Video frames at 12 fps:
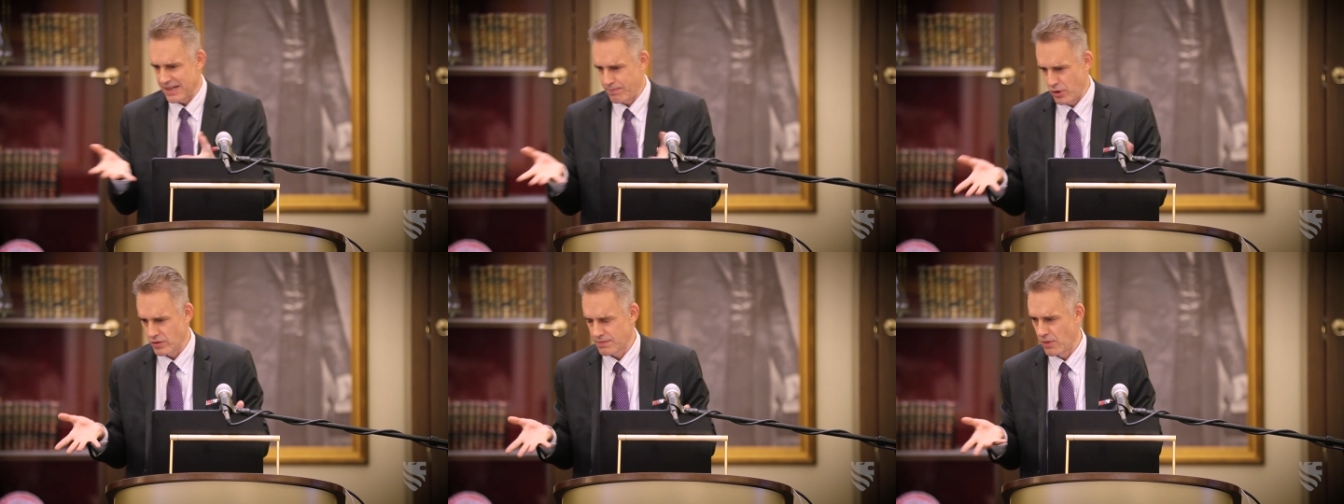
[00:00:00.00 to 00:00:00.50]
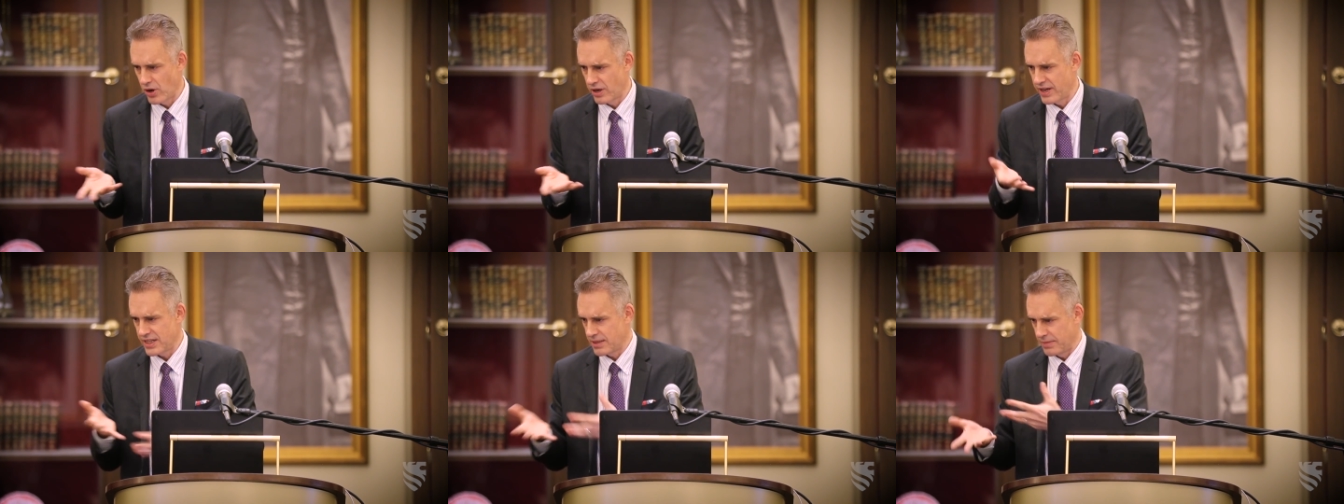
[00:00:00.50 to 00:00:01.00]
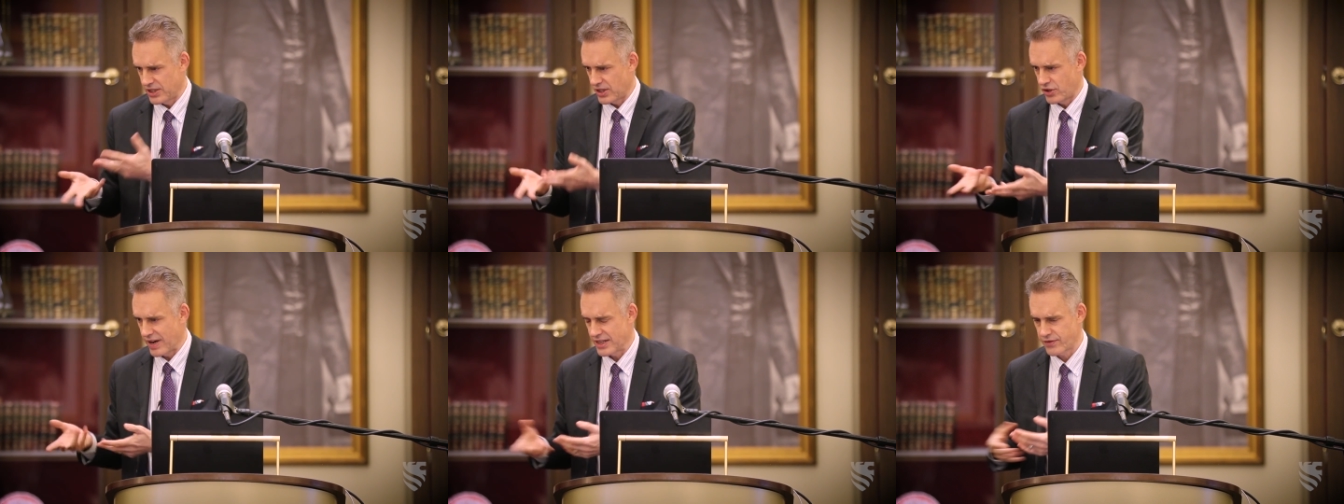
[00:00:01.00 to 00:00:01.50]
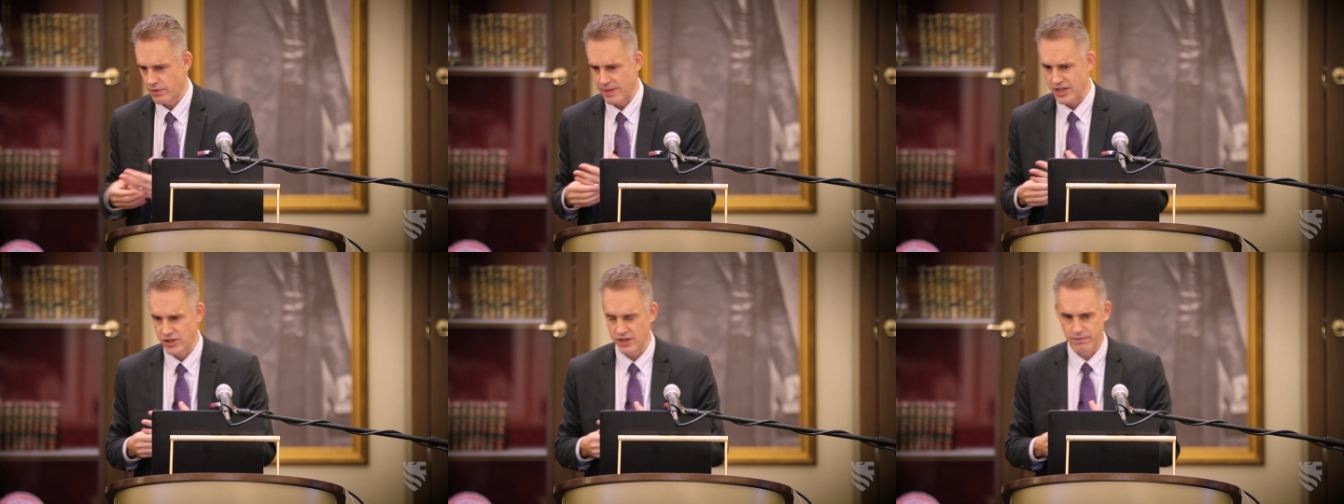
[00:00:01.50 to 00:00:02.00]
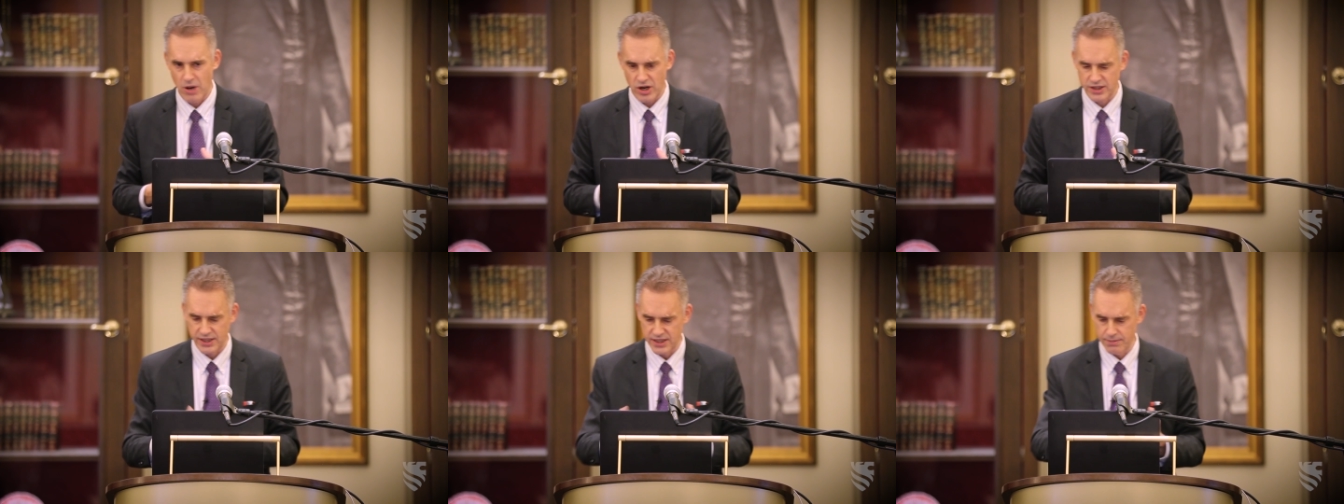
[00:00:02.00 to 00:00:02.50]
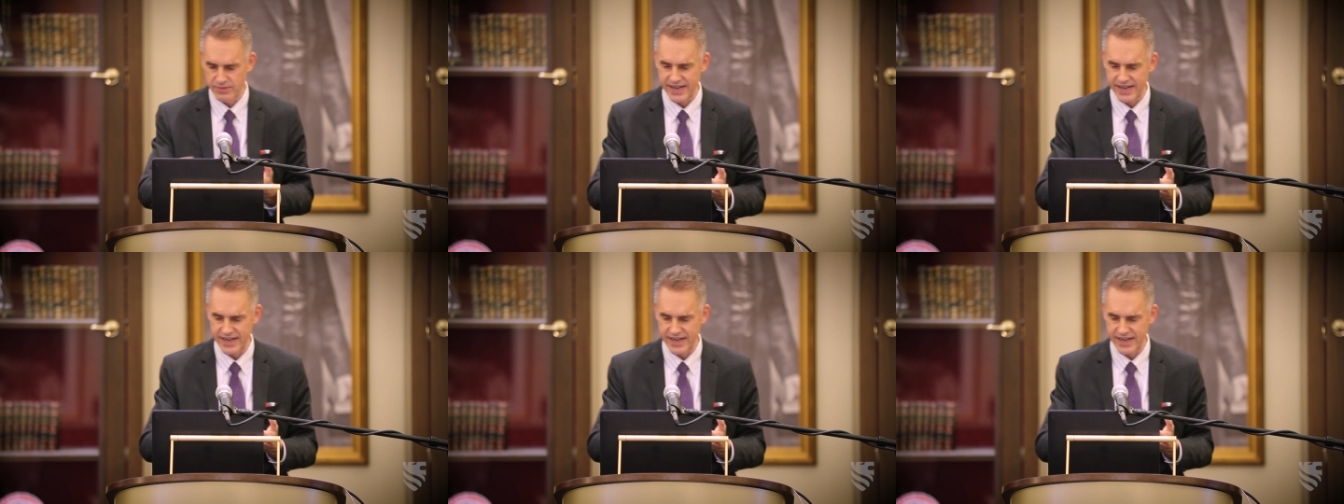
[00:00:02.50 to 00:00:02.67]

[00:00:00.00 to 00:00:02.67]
that postmodernism is a transformation of Marxism.